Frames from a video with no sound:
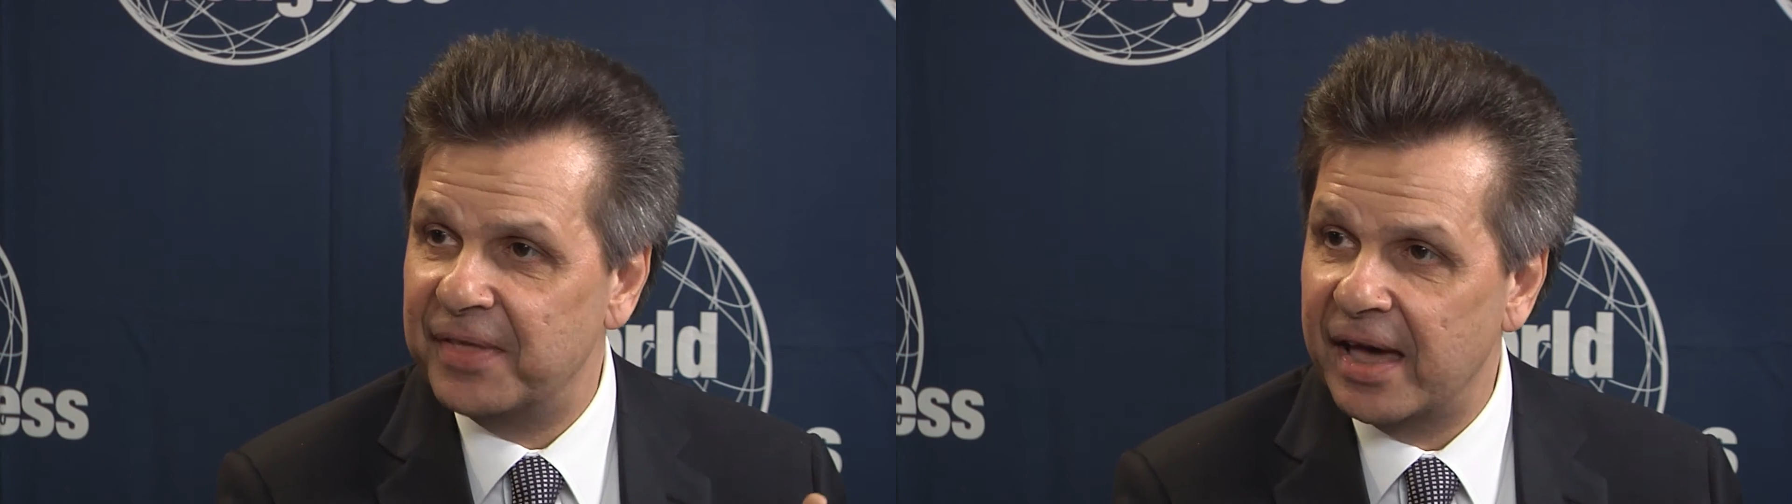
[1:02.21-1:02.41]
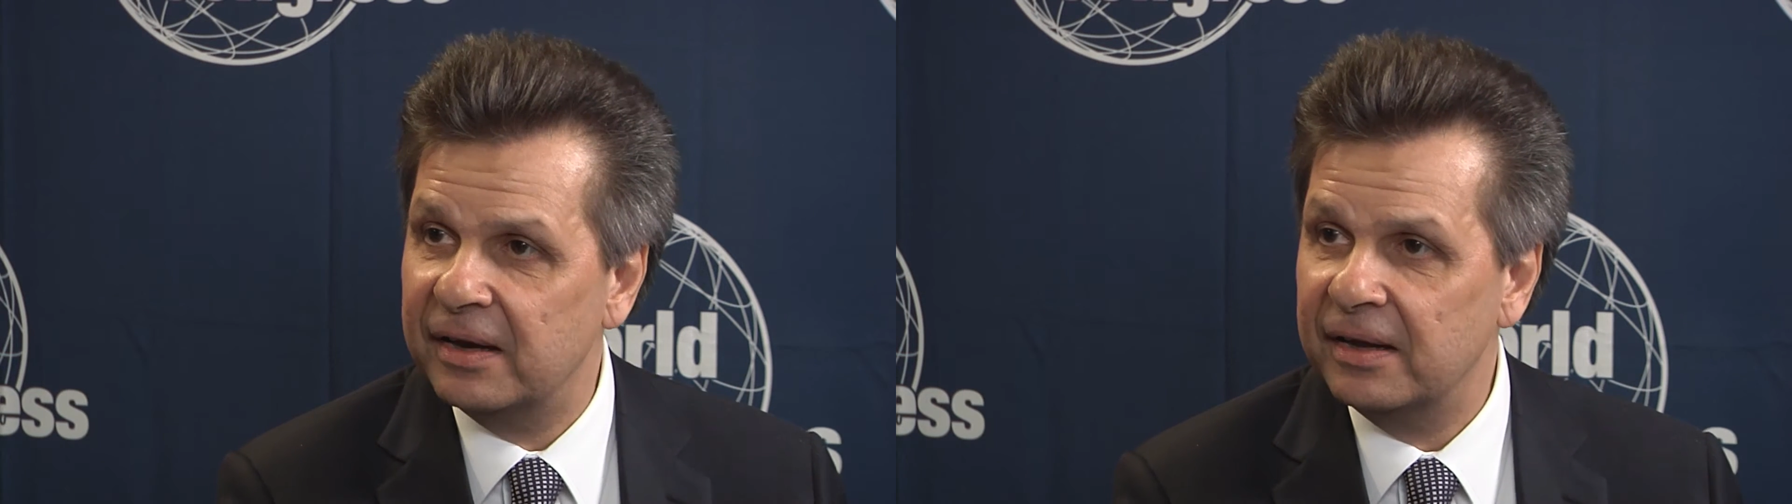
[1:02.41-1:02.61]

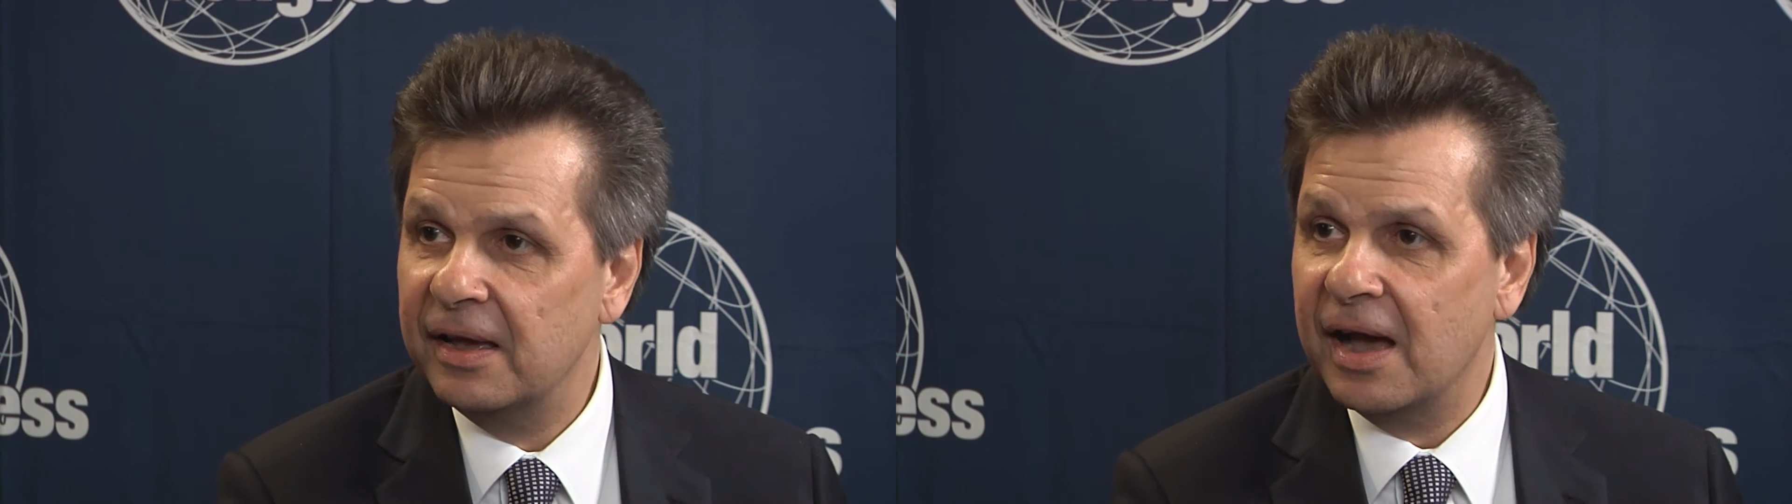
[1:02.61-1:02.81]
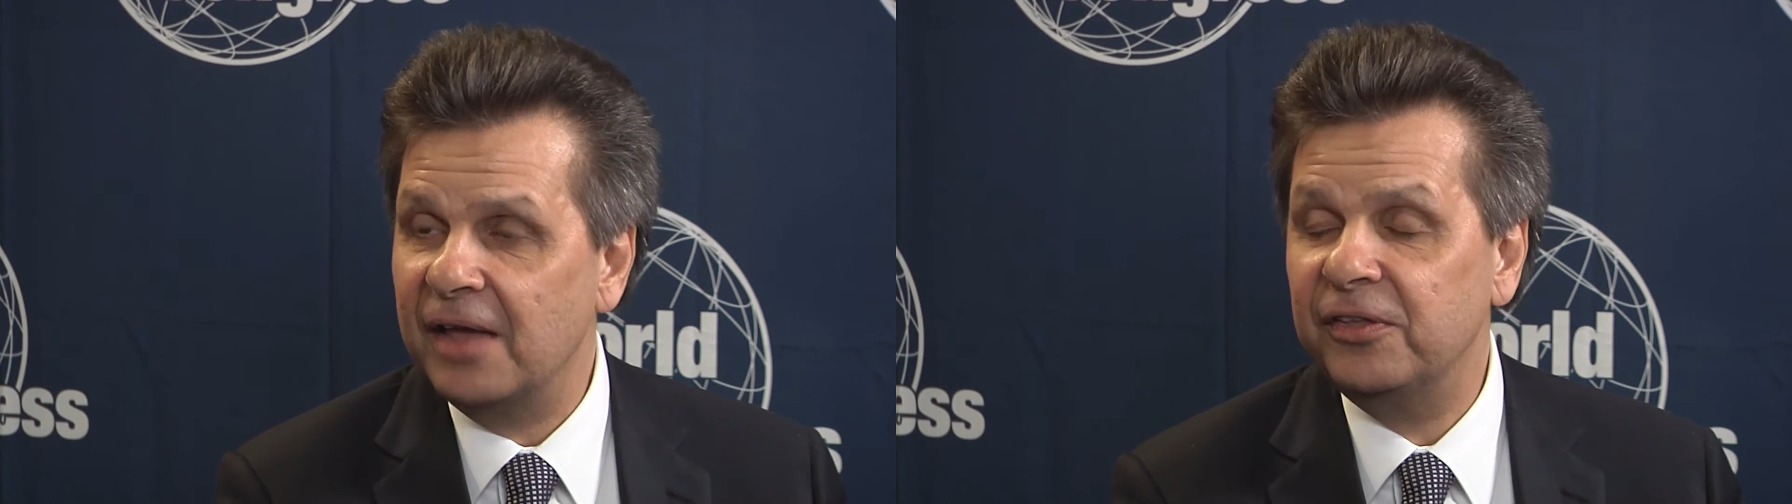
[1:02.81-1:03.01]
that,
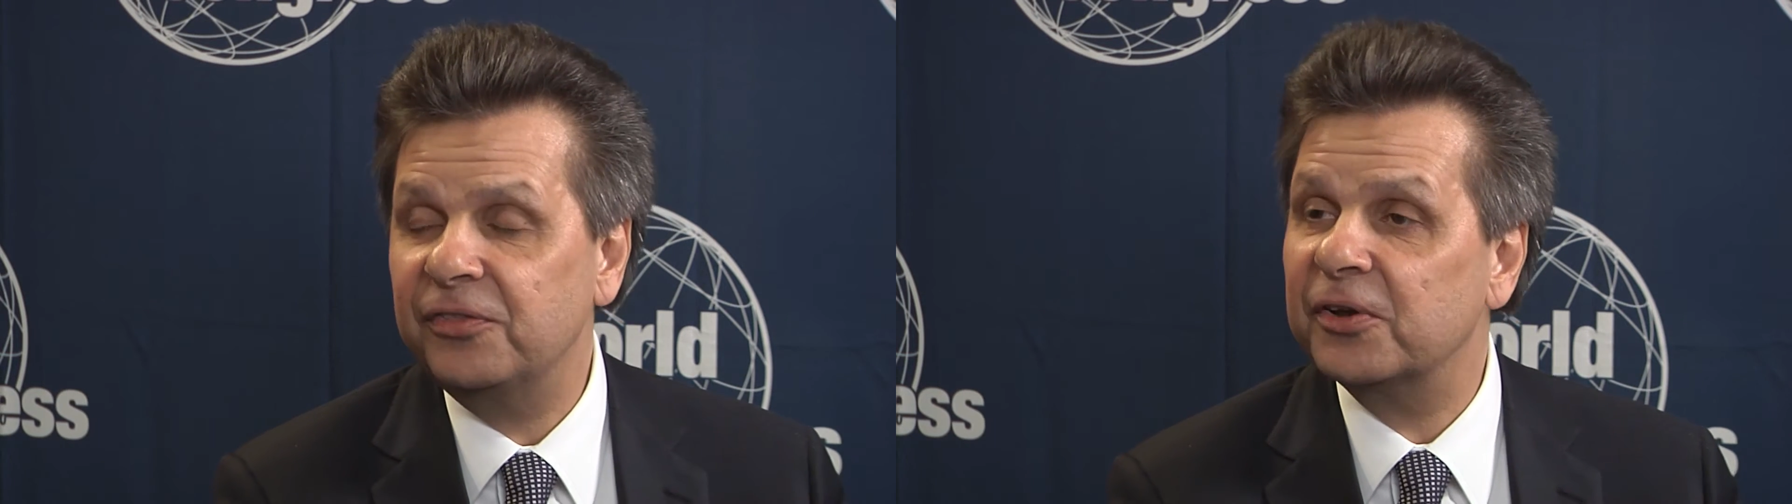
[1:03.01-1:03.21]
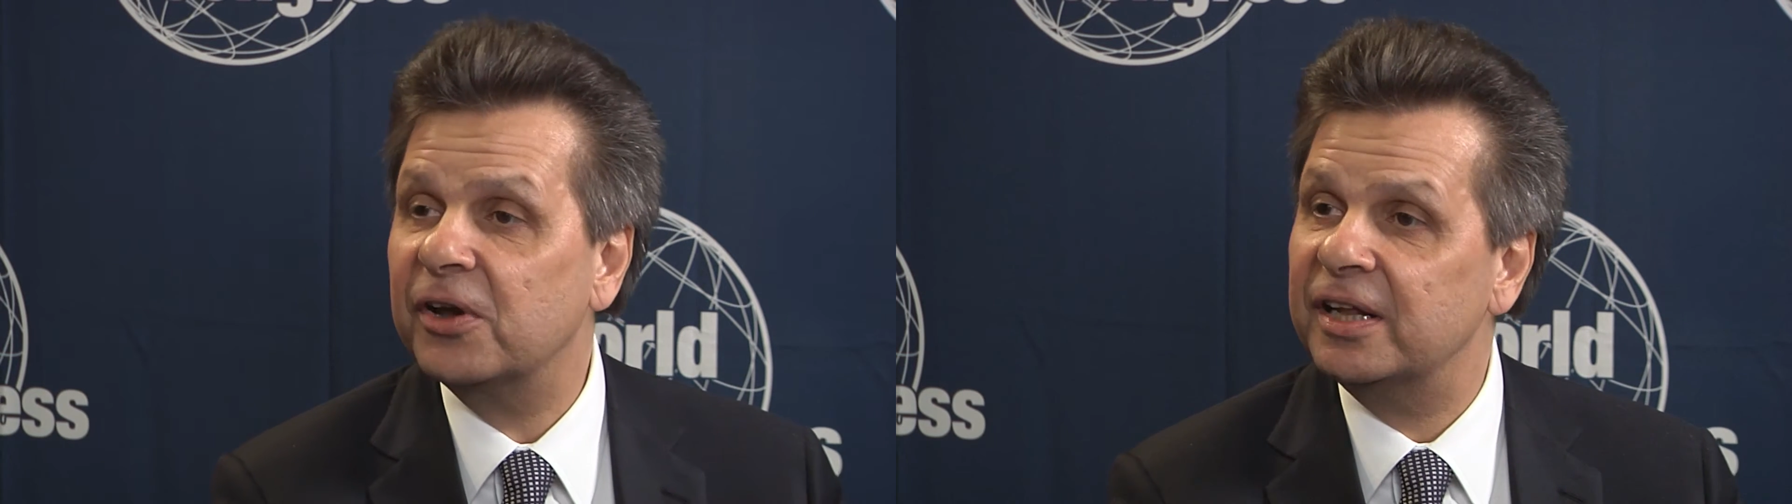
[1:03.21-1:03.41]
I
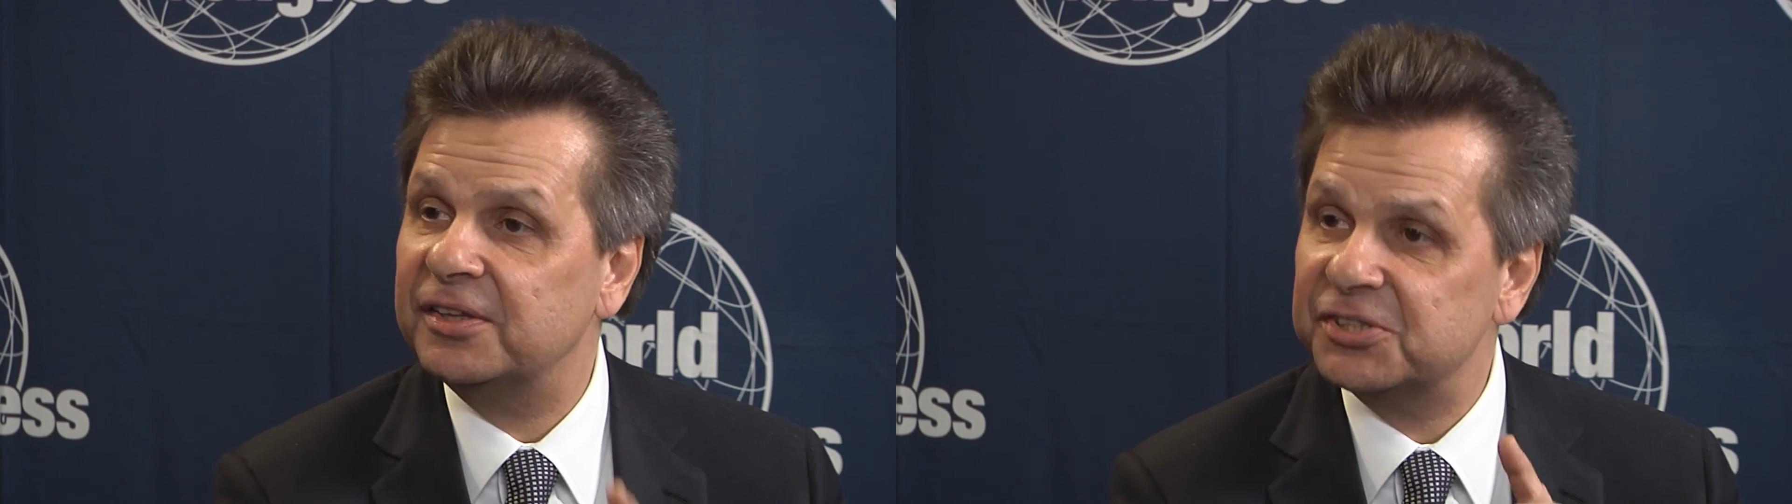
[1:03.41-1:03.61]
think they're going to